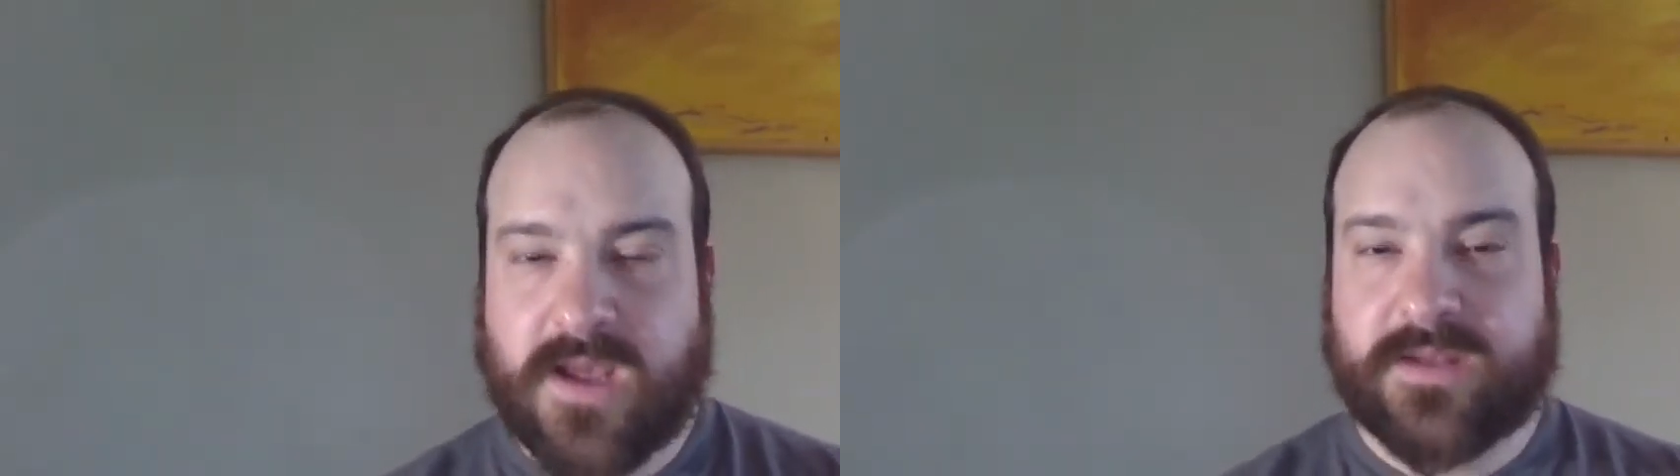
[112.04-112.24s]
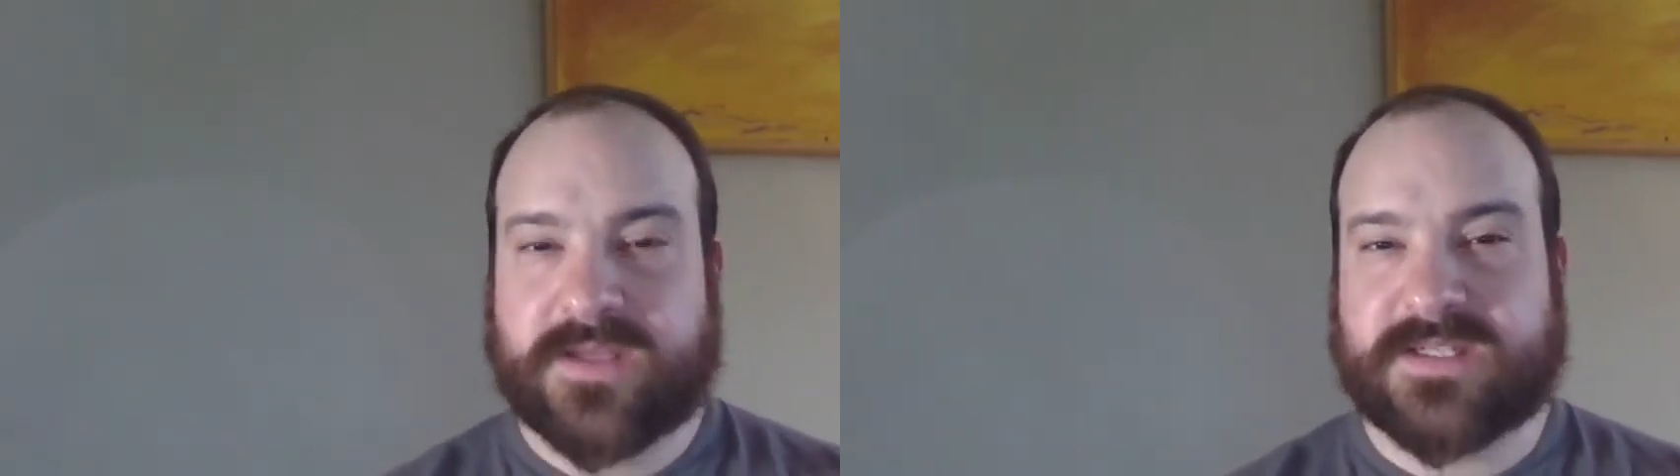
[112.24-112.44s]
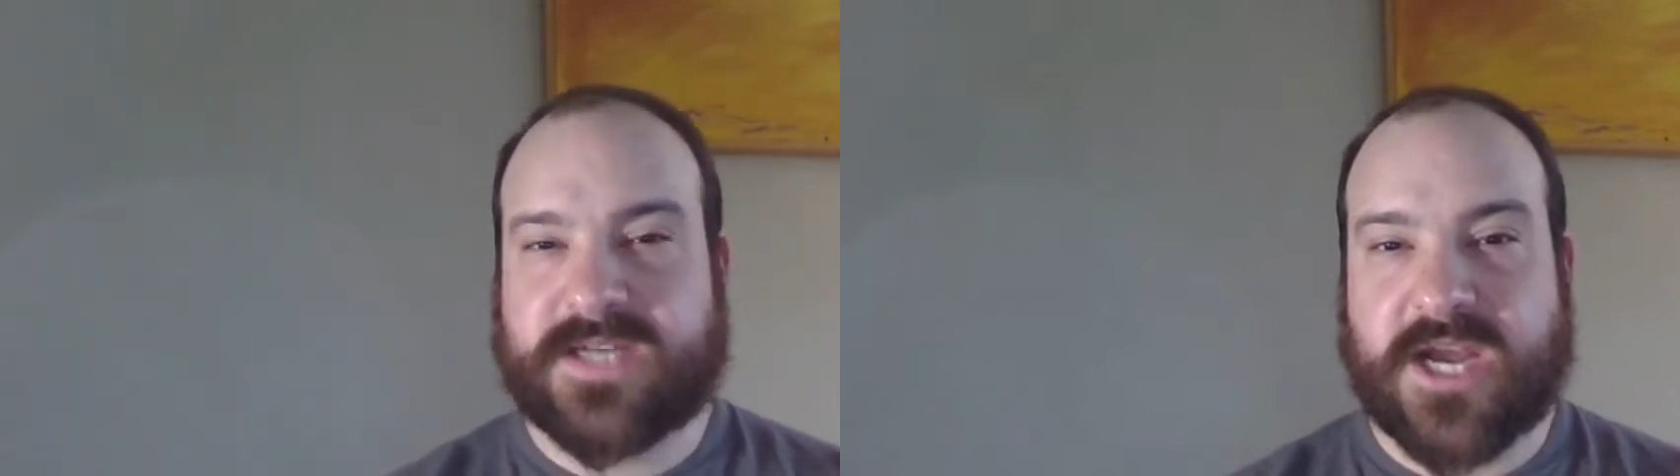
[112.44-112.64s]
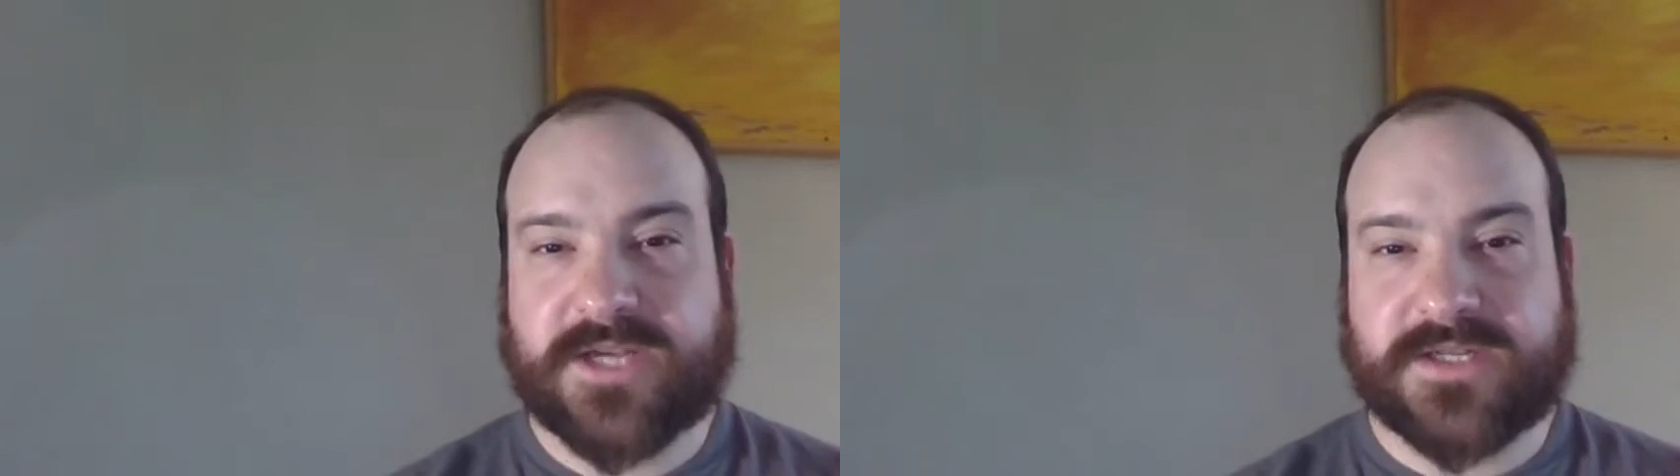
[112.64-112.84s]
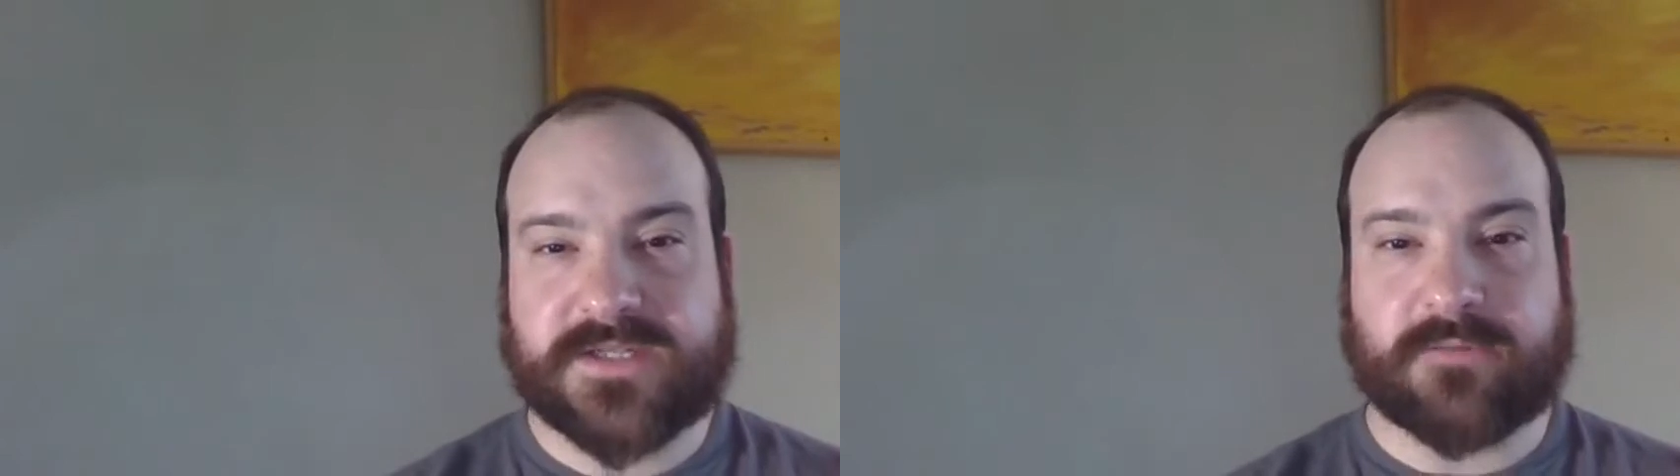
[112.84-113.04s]
This
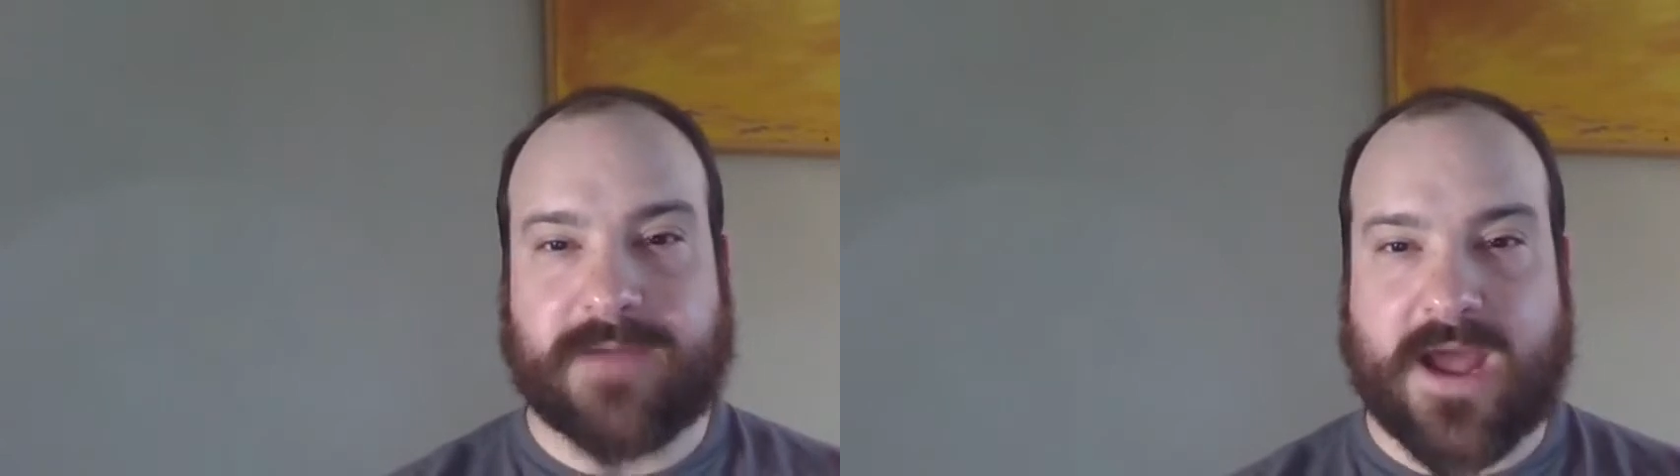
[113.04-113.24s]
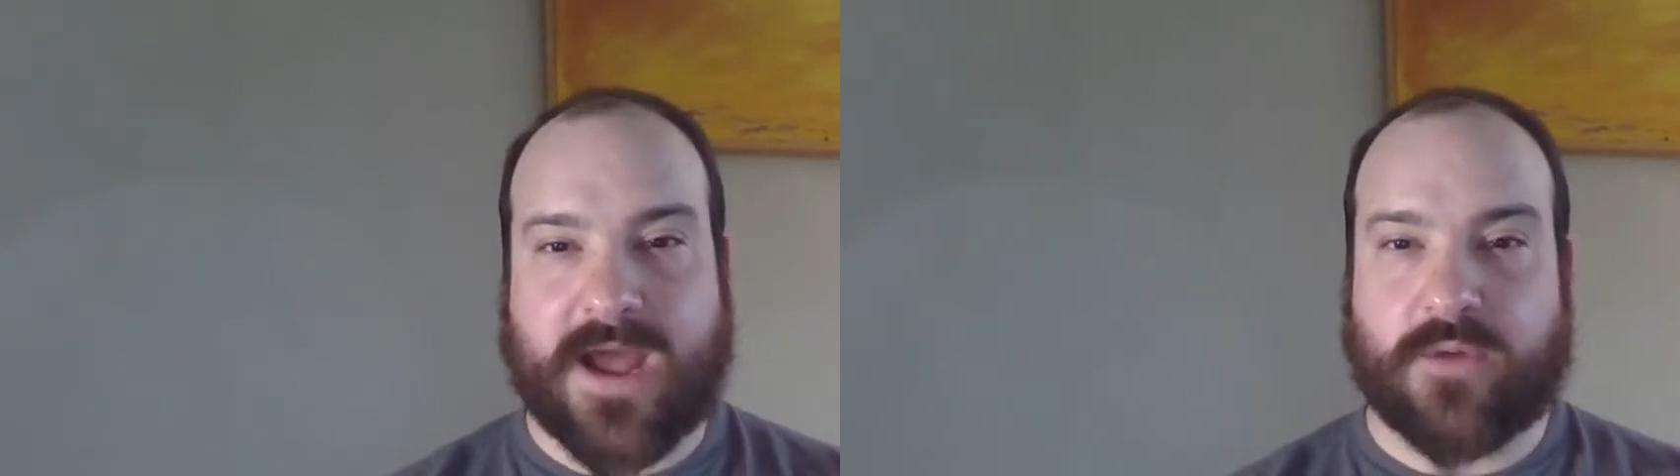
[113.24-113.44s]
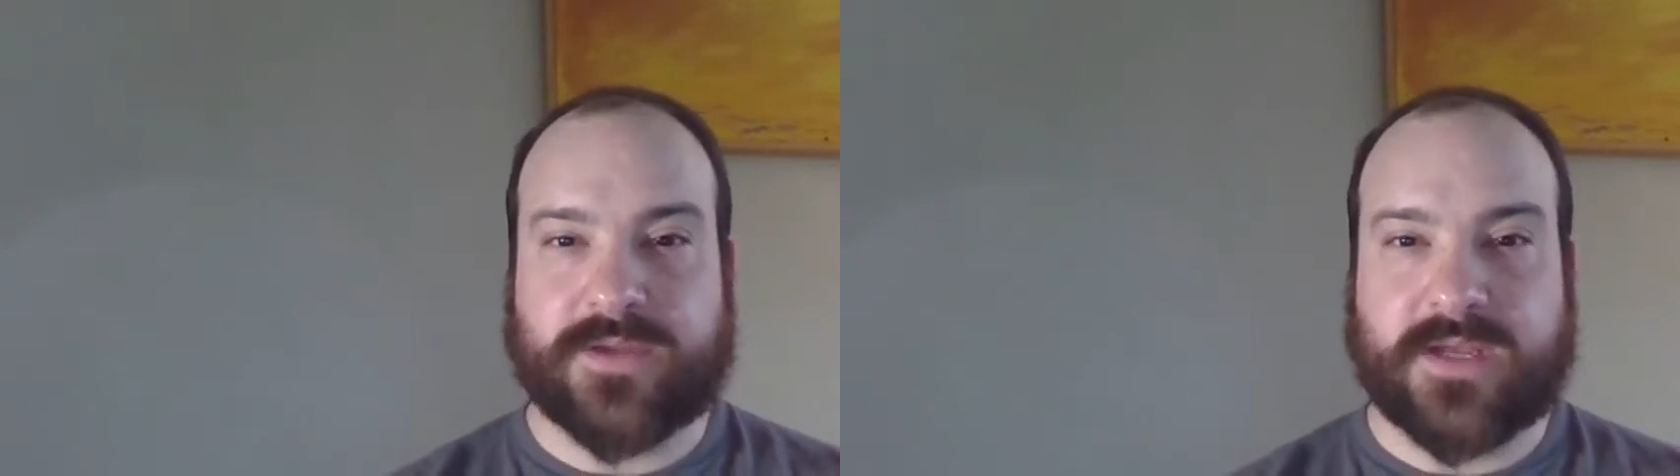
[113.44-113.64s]
changes around